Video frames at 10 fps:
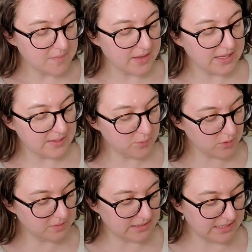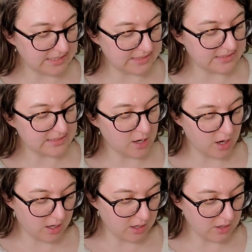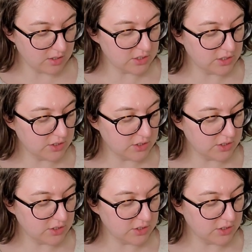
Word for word: My April plans are